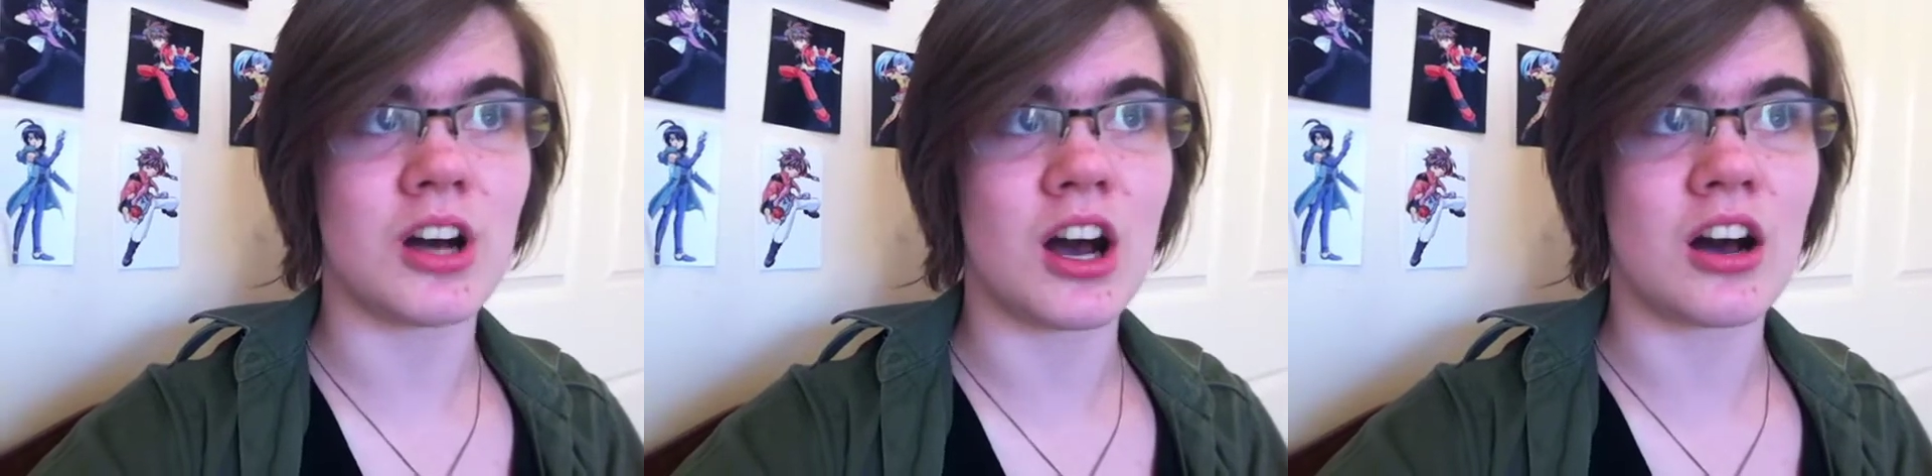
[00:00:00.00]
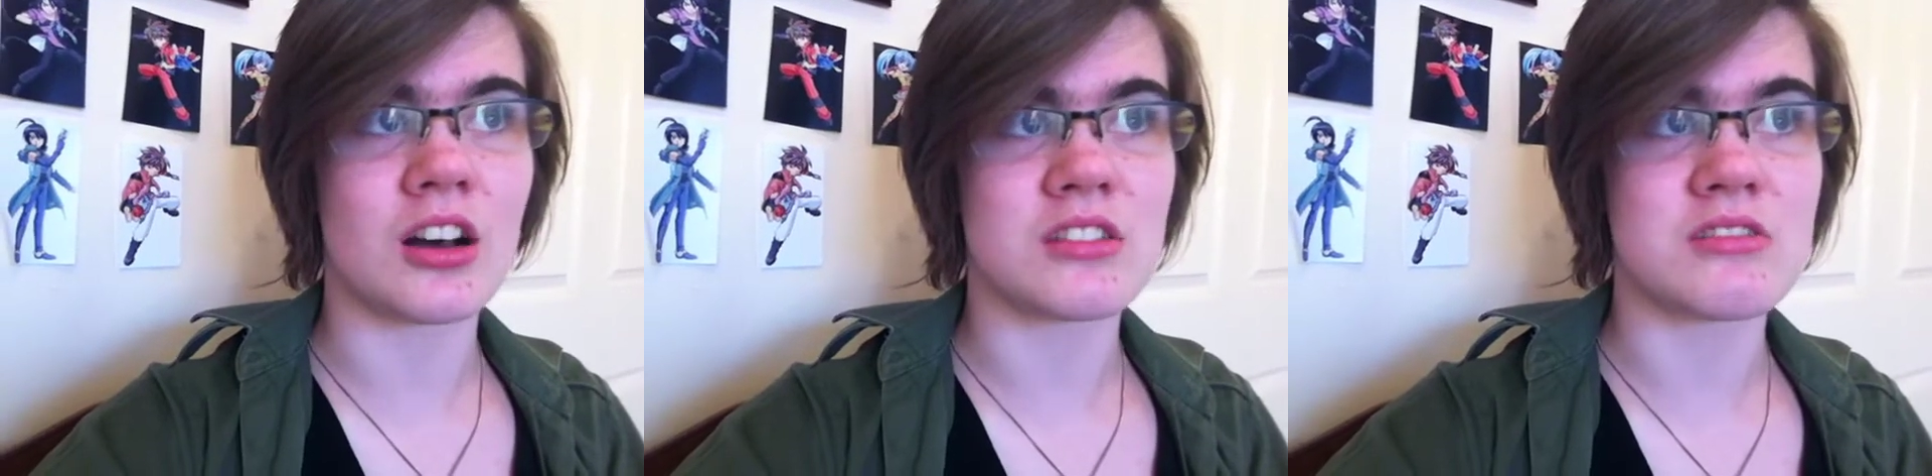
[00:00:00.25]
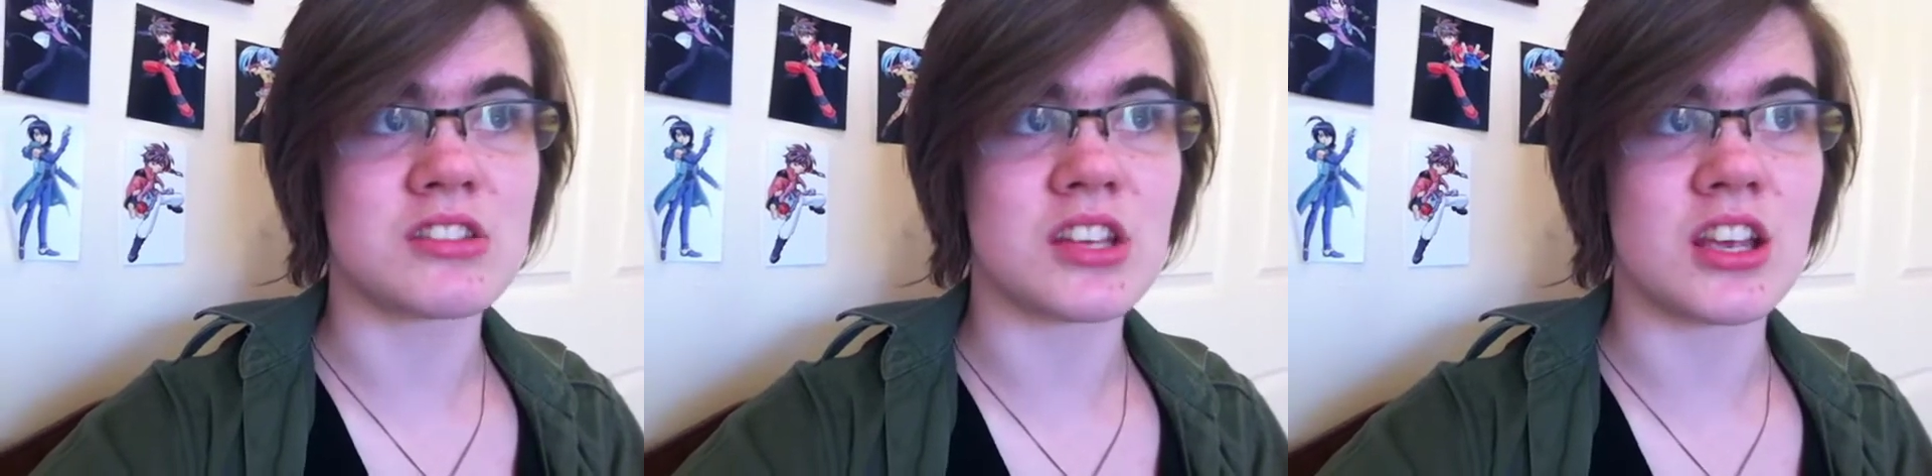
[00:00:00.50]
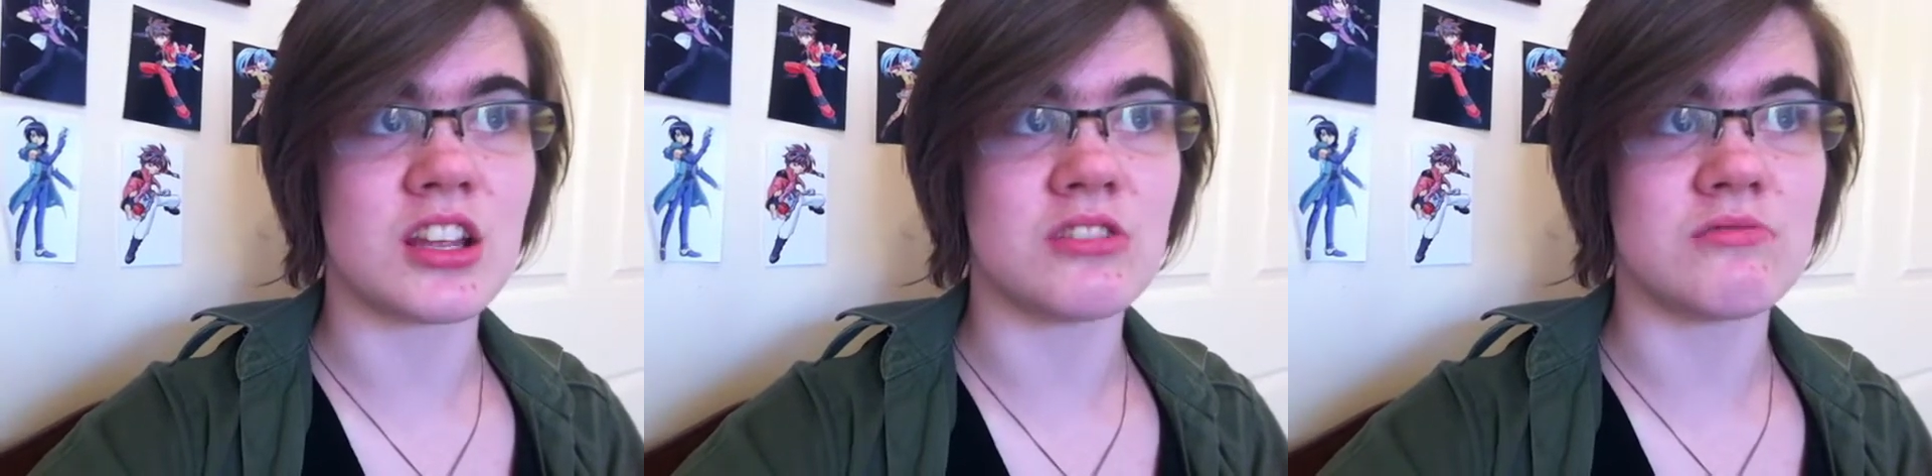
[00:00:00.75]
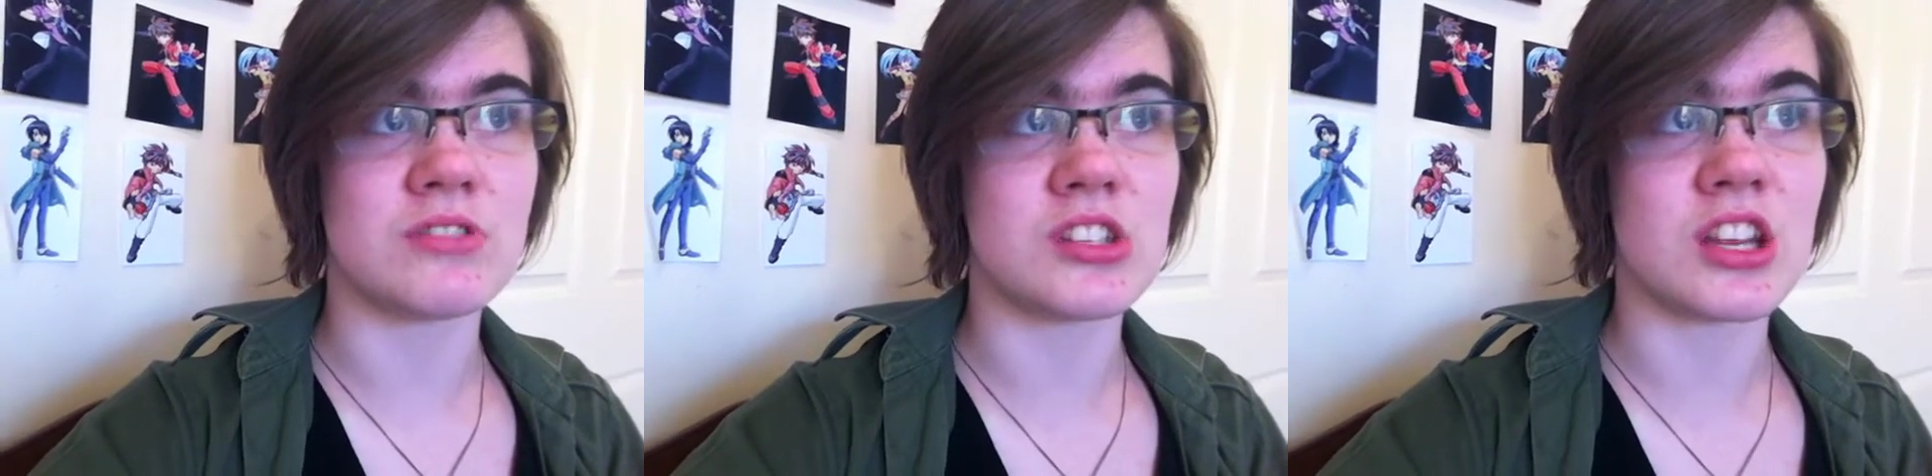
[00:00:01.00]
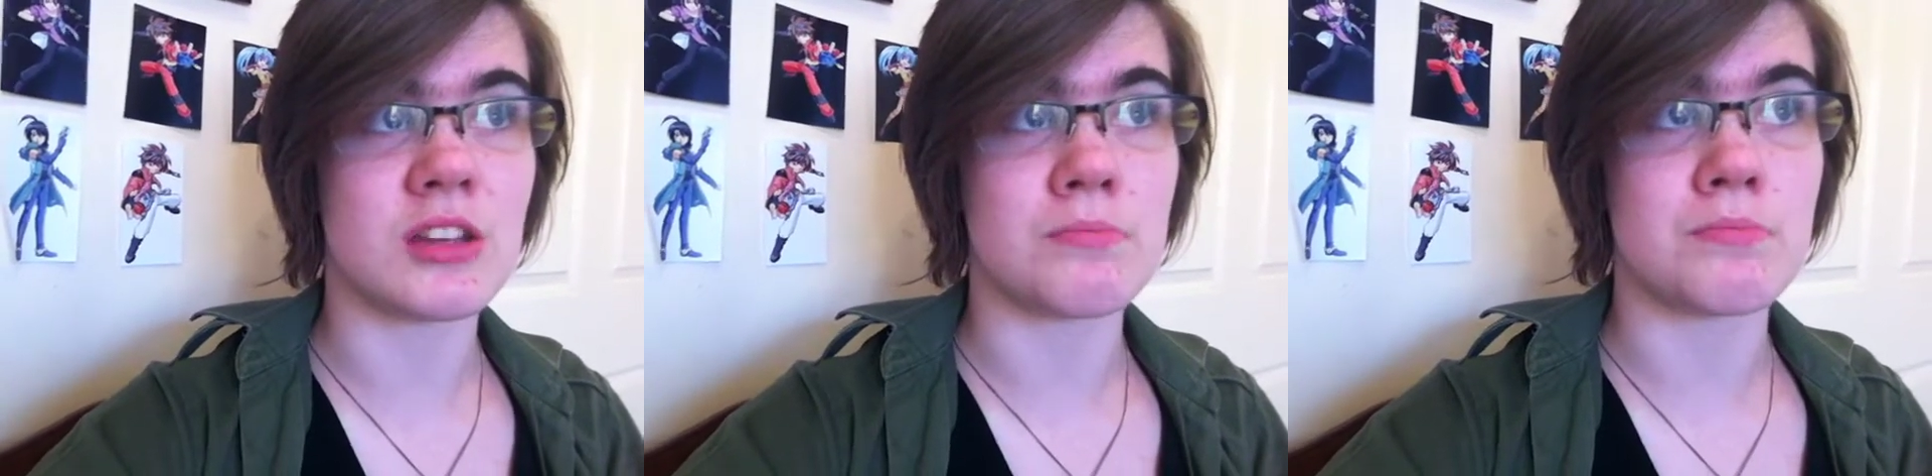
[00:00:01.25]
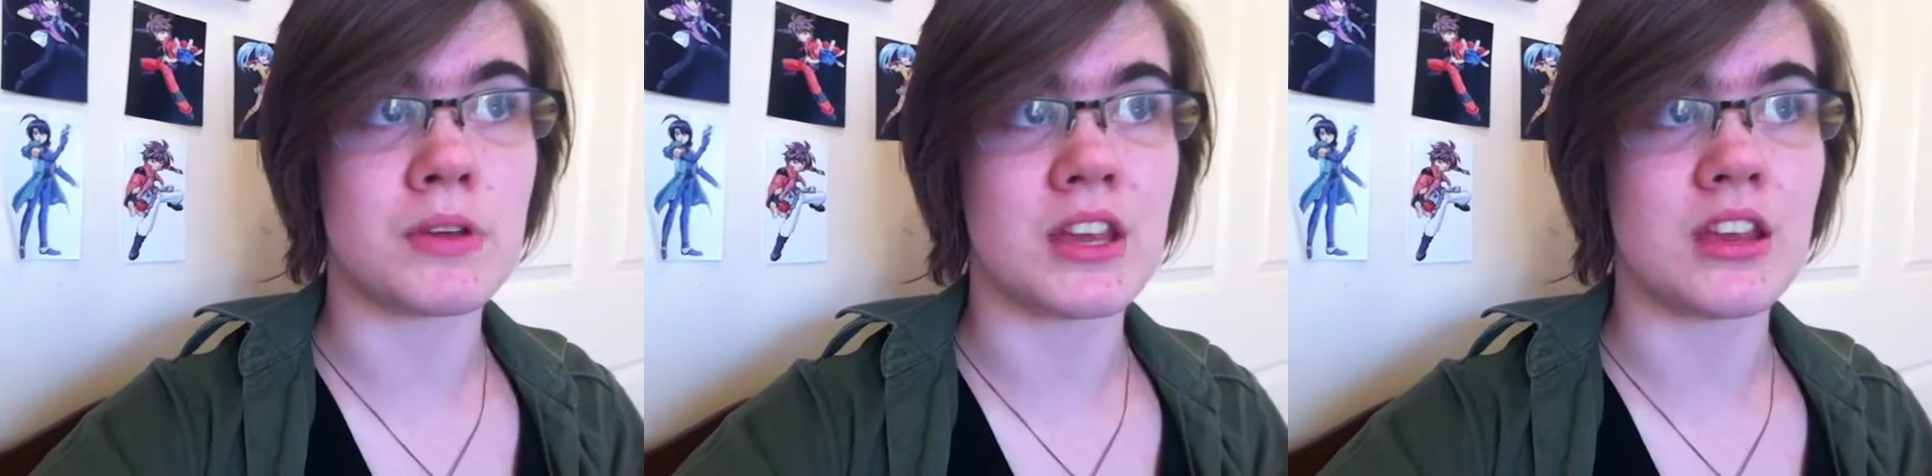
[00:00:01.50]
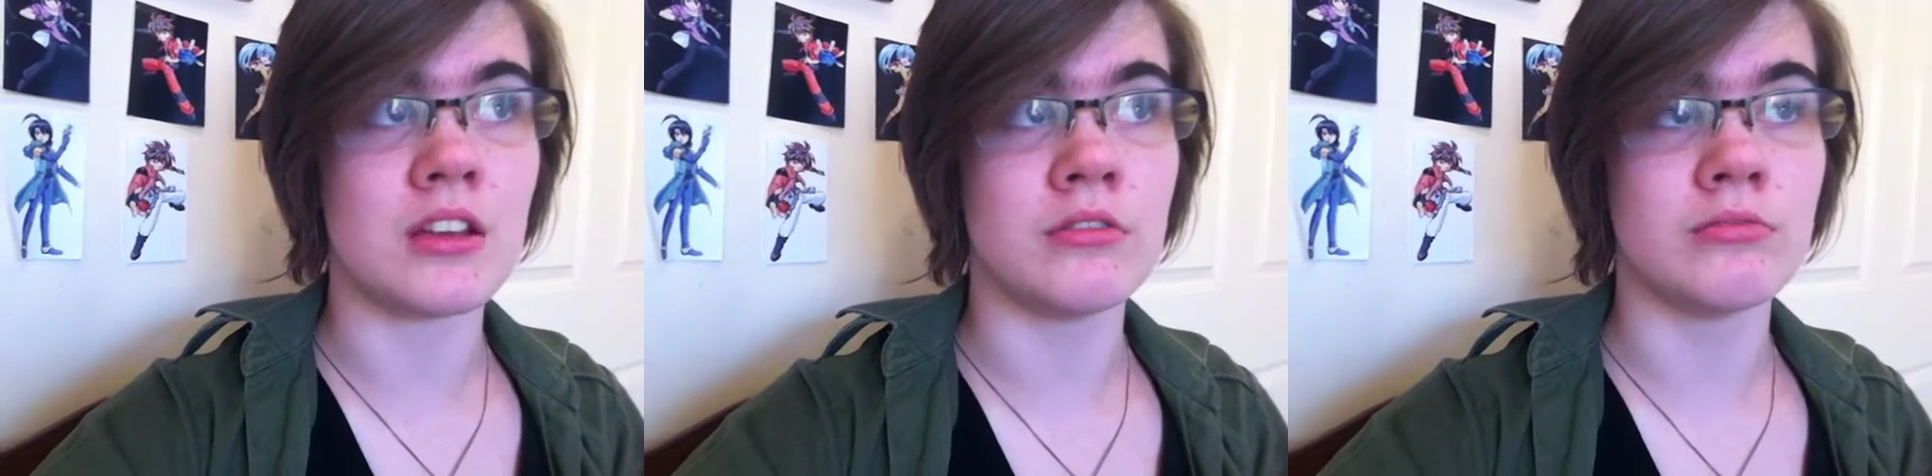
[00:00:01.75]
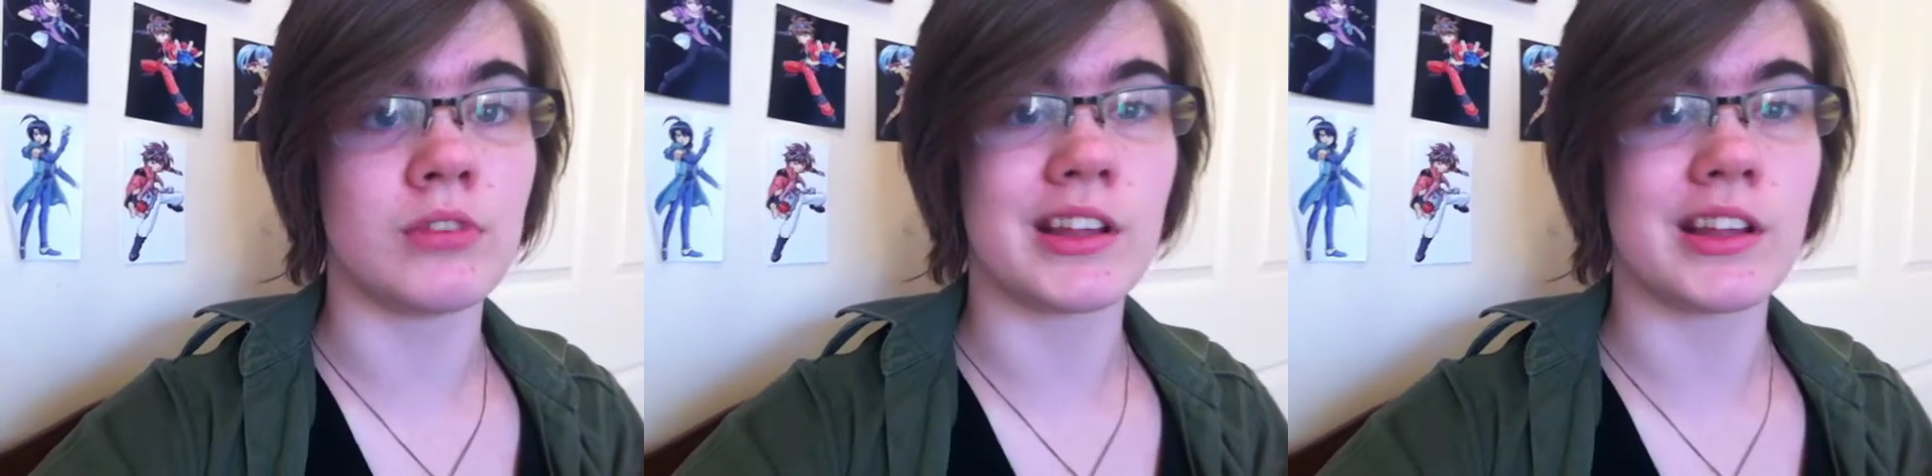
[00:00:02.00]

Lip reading: RCGP,